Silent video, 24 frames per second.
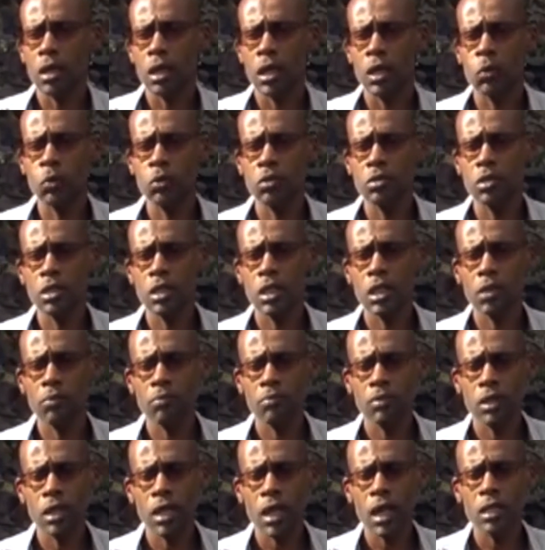It was named
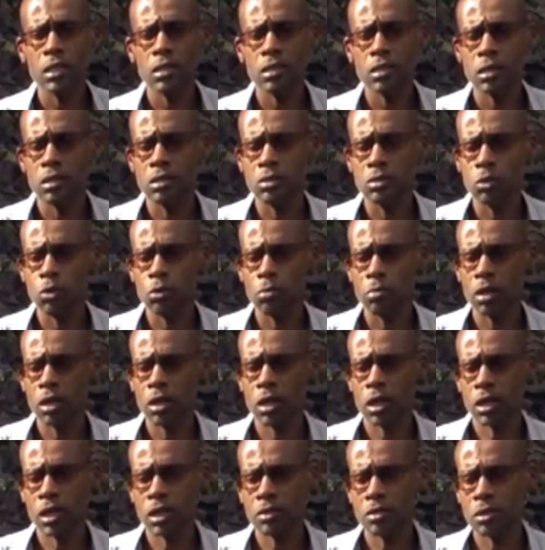the Hansen's Home
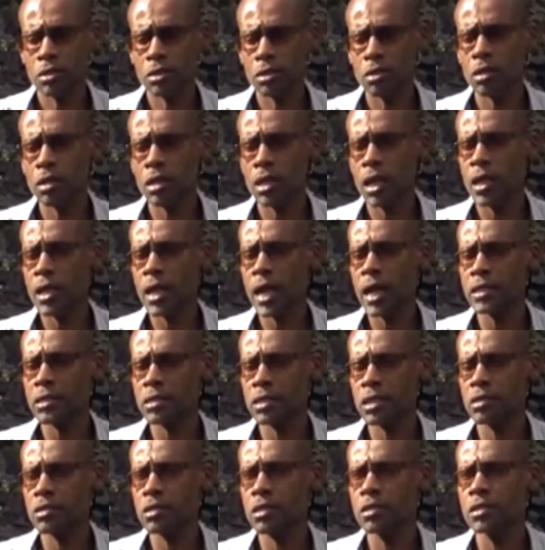because
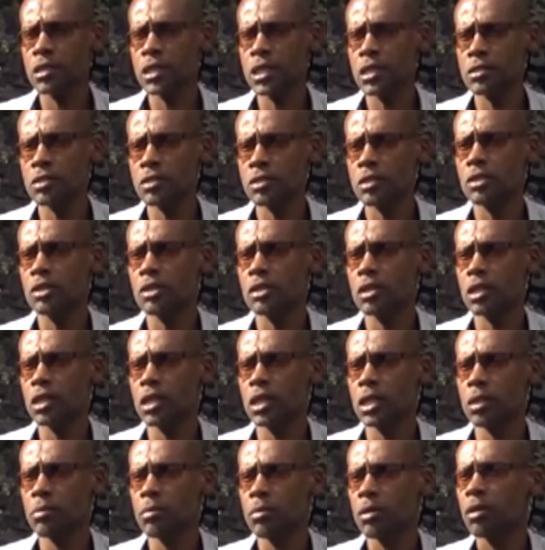Hansen's disease is another
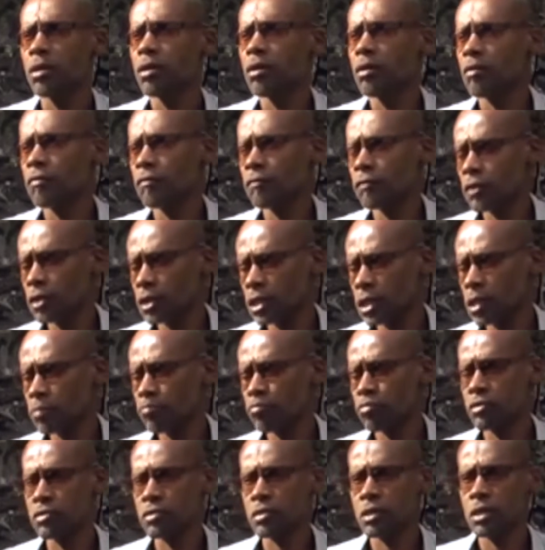name for
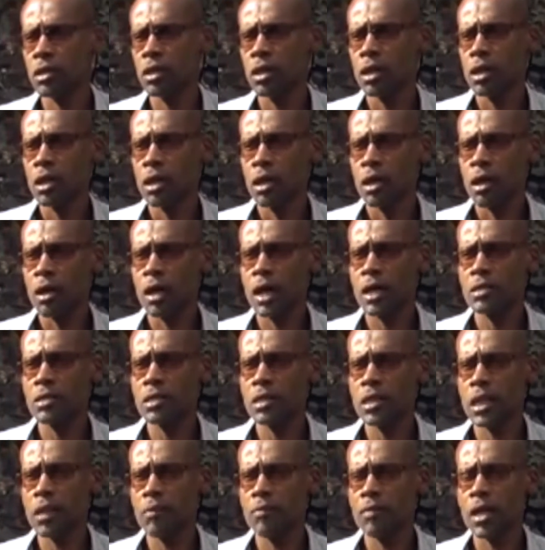leprosy, because it's
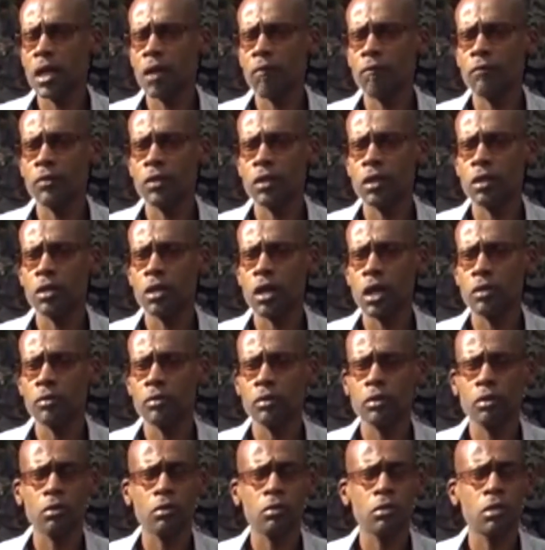named after the
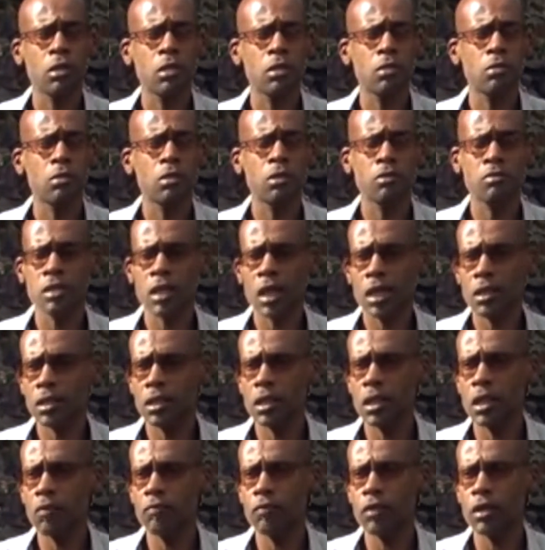doctor, the
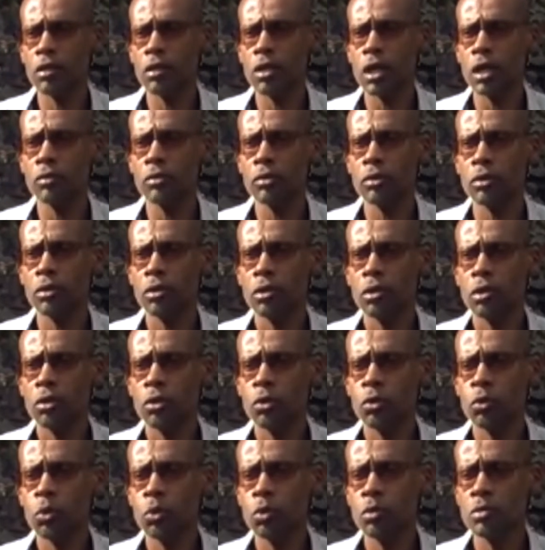Scandinavian doctor,
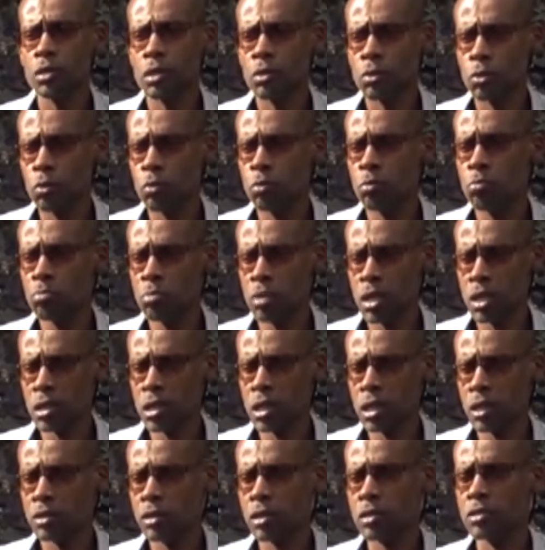who made a
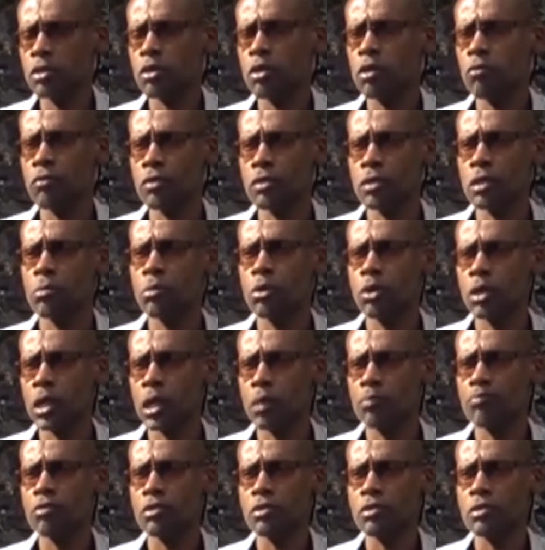lot of discoveries about
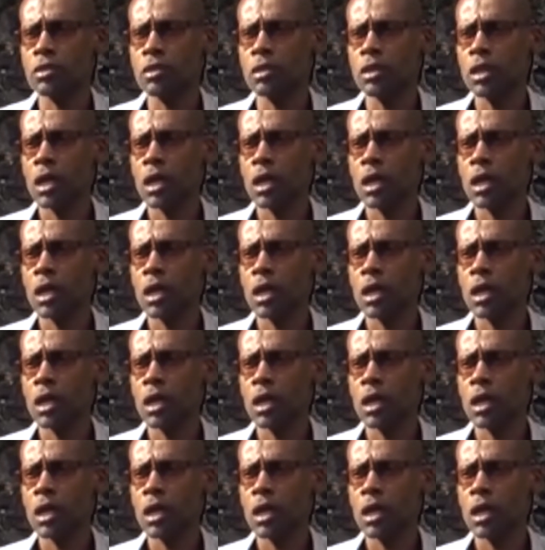leprosy.